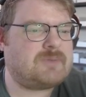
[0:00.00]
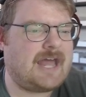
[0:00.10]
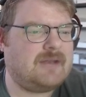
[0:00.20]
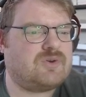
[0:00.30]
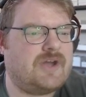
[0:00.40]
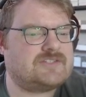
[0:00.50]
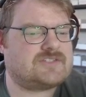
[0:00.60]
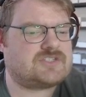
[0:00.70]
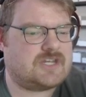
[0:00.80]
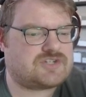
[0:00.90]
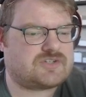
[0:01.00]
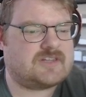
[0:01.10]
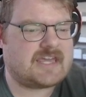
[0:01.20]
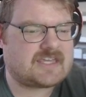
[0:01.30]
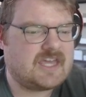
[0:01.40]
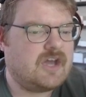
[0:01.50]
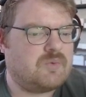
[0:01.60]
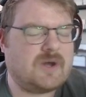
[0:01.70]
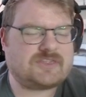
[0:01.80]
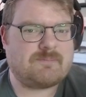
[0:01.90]
Platinum coins is essentially like
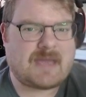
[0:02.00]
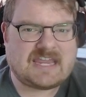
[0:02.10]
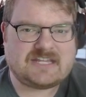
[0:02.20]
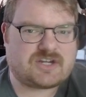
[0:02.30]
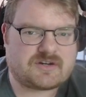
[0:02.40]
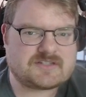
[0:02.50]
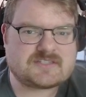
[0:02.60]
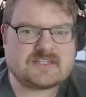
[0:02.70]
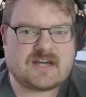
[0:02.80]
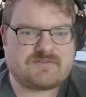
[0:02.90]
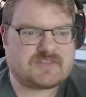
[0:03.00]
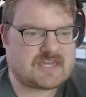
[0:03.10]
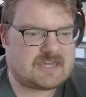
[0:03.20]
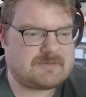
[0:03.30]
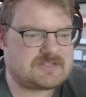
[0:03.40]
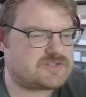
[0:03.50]
what the main currency of the game is.